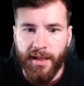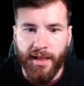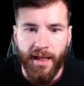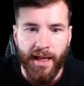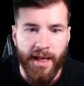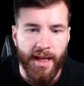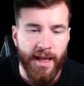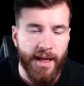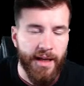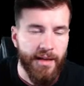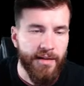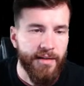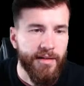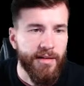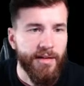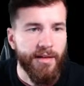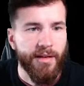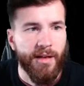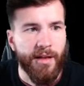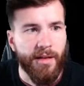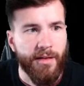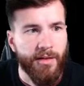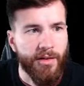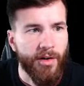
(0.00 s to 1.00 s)
and,
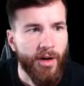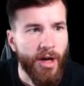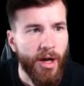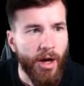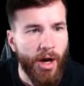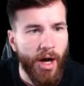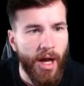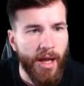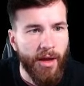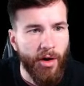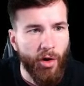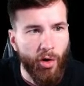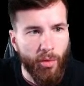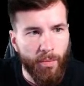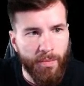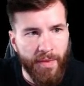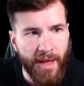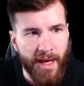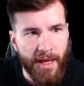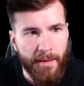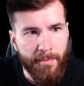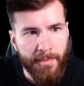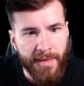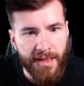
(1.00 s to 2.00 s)
I hope
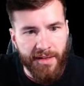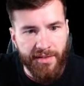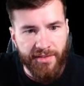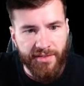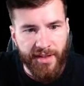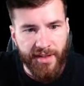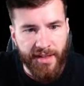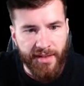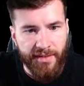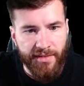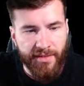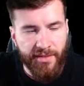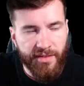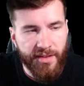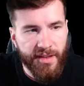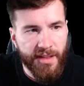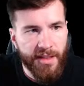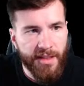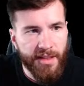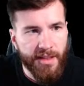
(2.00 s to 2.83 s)
that makes sense,